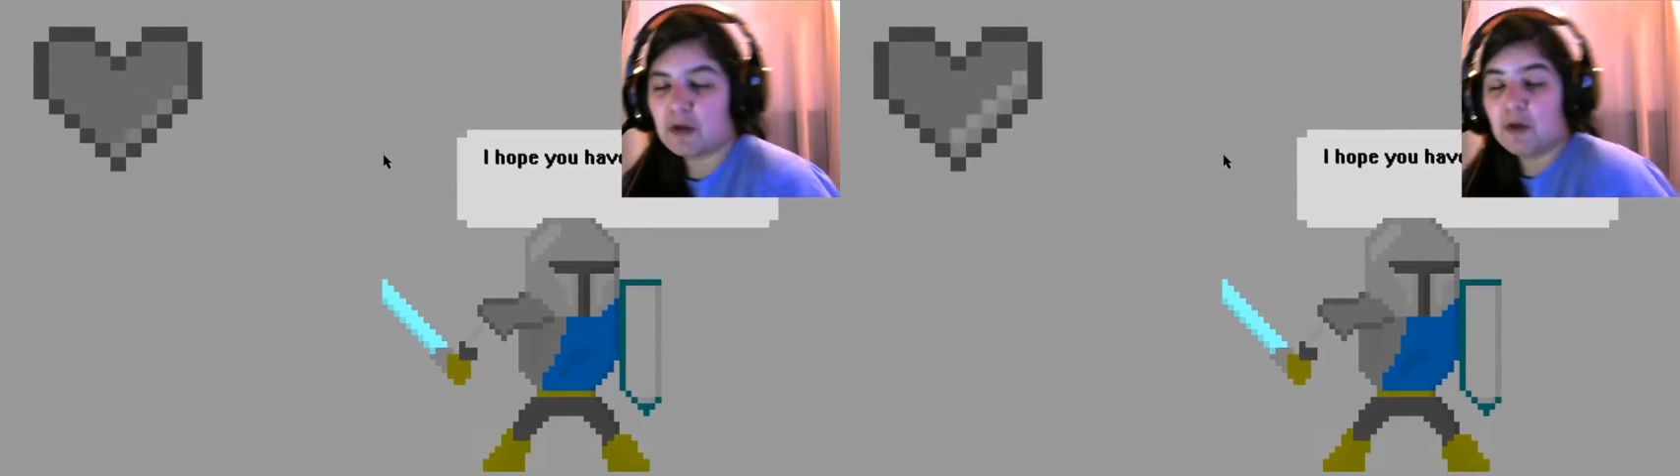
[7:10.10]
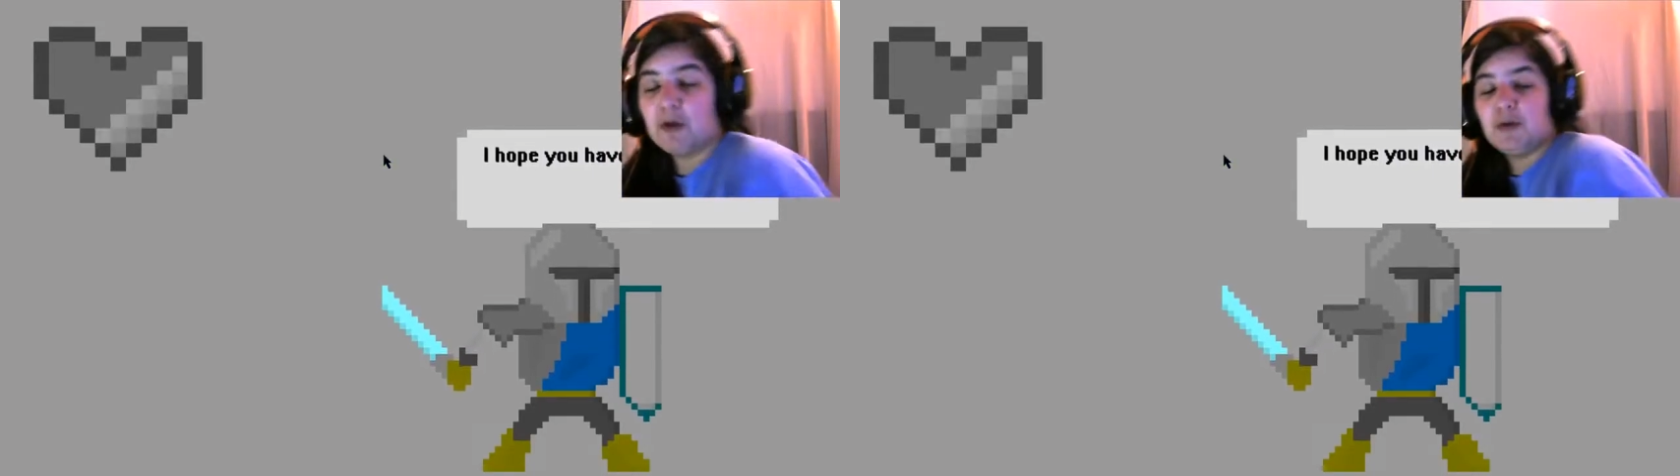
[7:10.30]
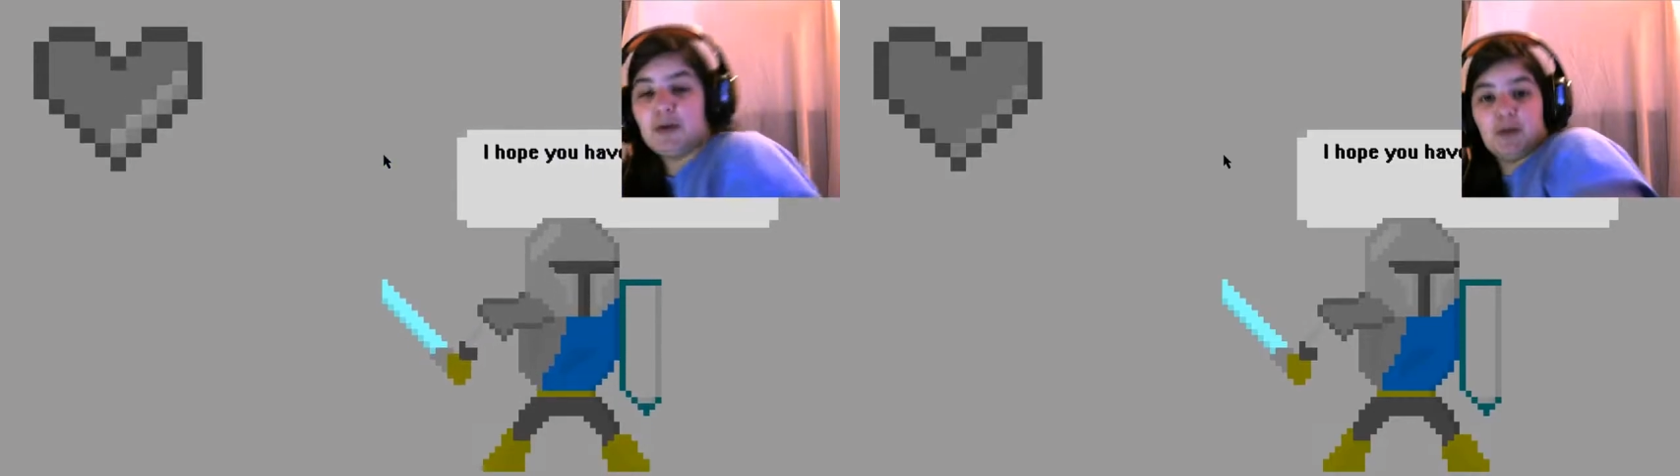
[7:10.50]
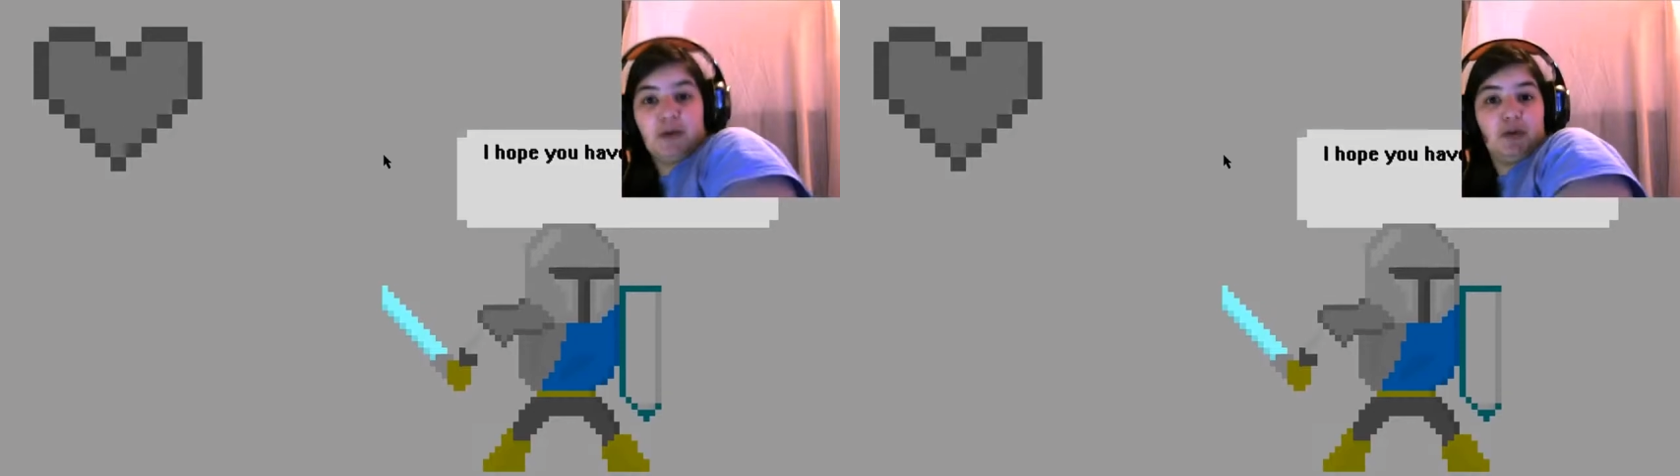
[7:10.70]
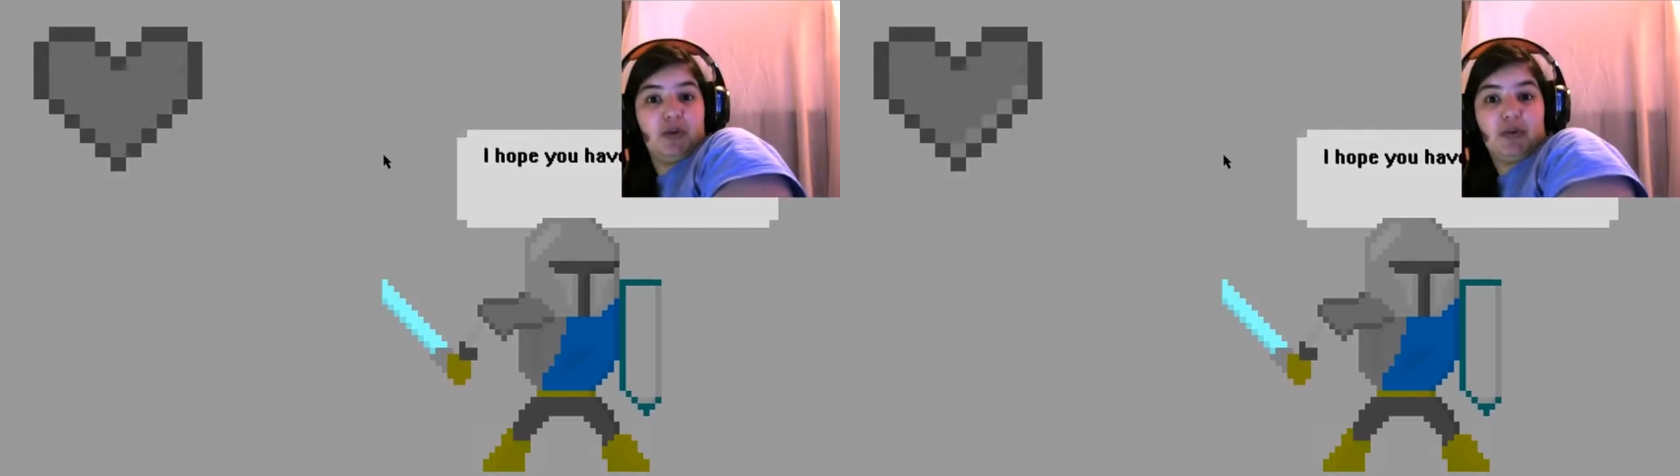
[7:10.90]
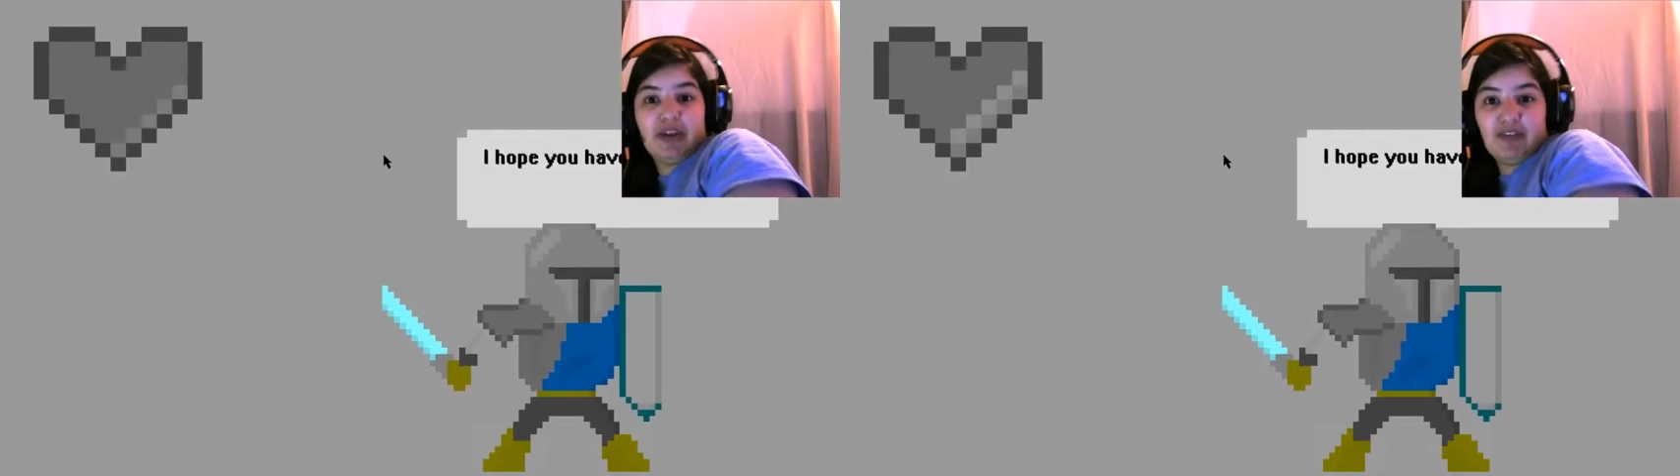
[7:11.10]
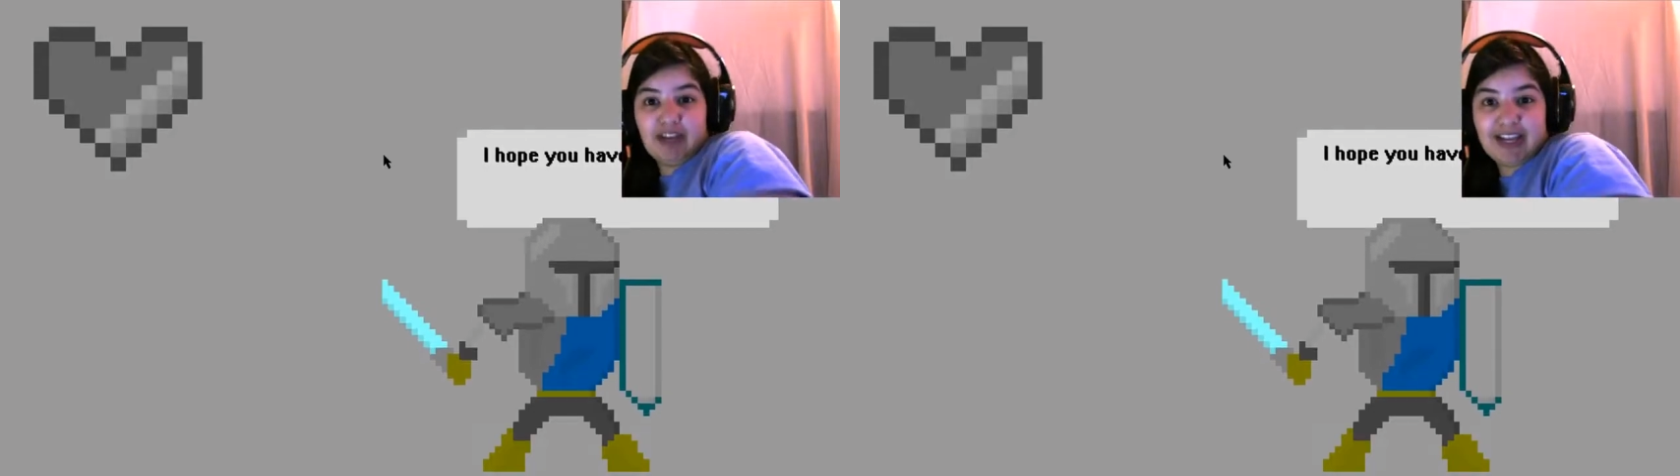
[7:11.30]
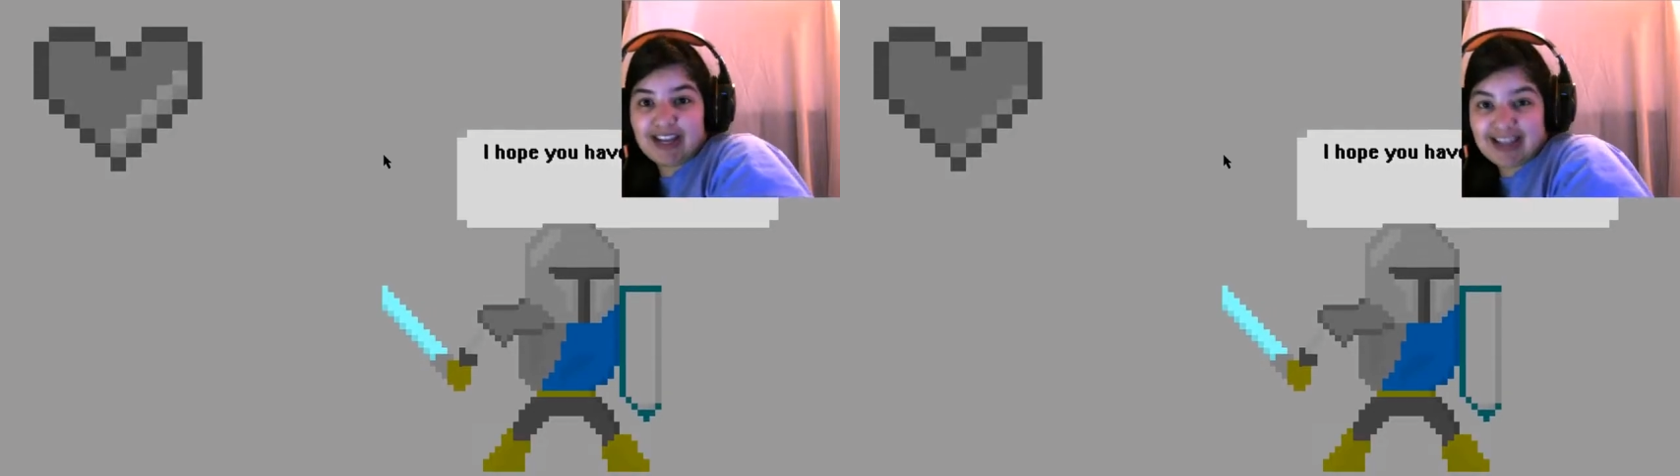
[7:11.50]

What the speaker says: So the only way to regain